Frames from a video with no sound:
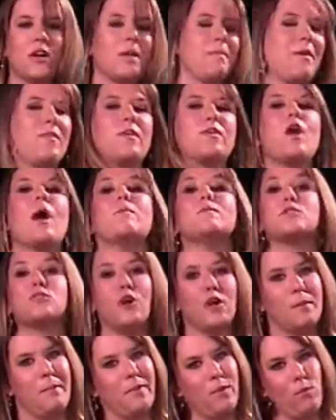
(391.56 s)
about. Yeah, I was
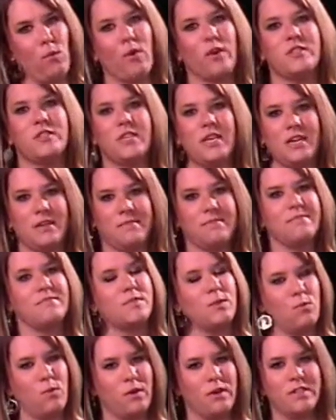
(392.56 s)
talking about the warranty.
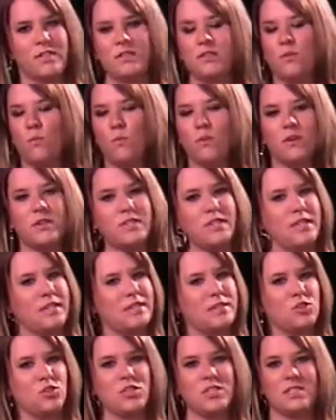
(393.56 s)
The warranty. Oh, the warranty is
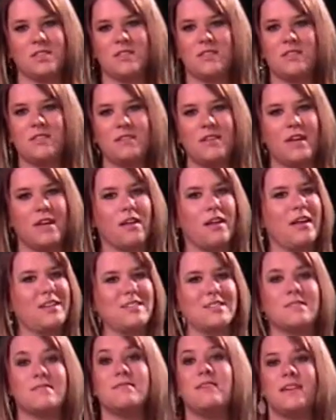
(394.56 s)
warranty. just. It,
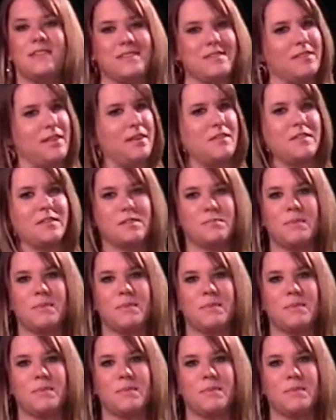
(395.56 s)
it's it's like this big.